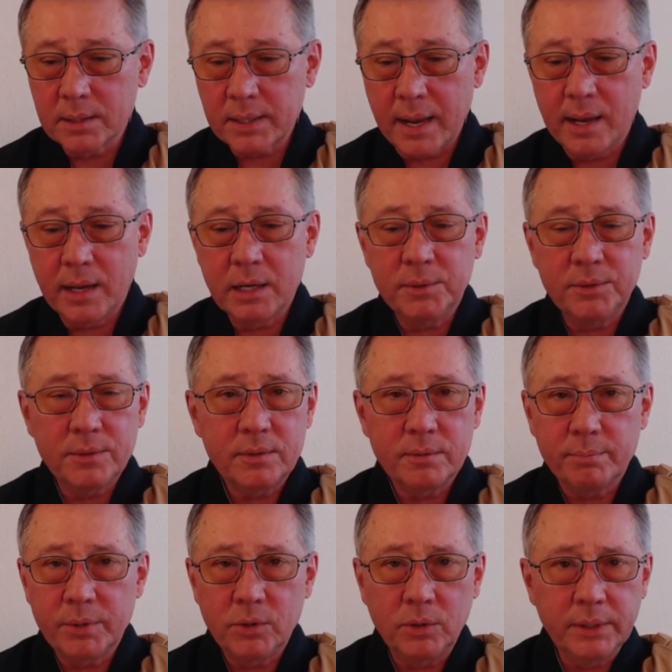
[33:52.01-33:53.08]
animals and
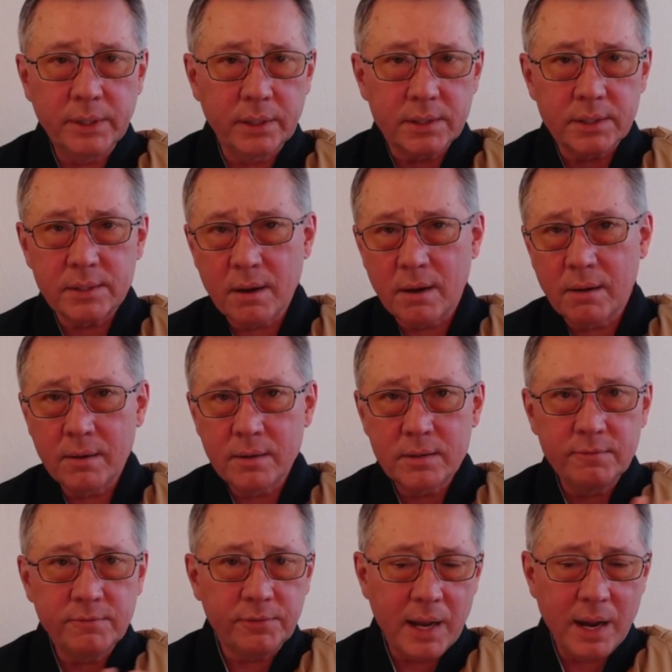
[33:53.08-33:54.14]
buildings, stars
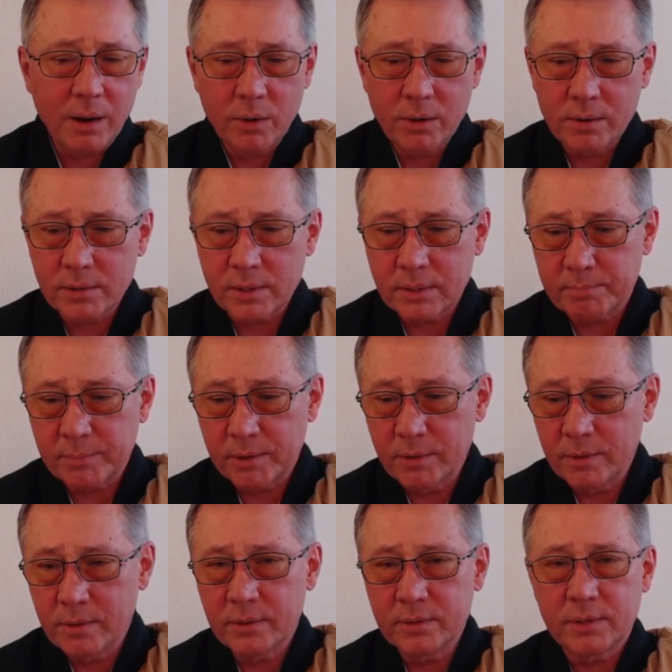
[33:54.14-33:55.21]
and flowers,
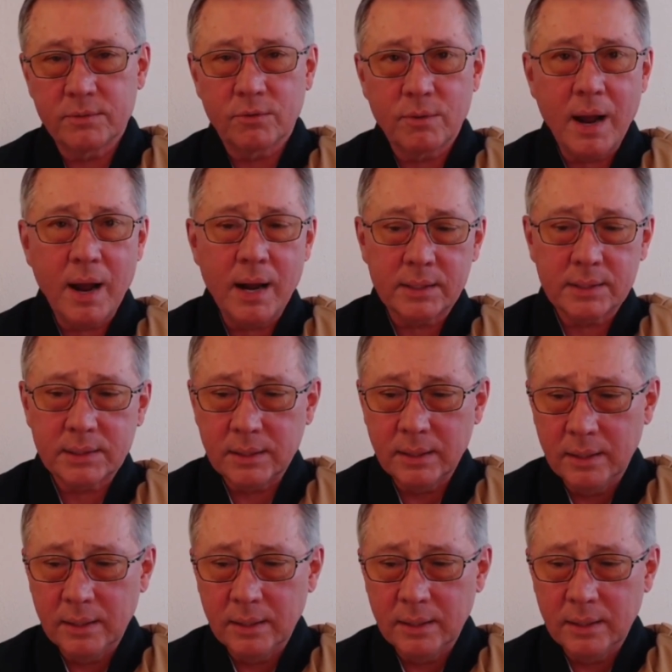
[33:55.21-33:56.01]
birds and rocks.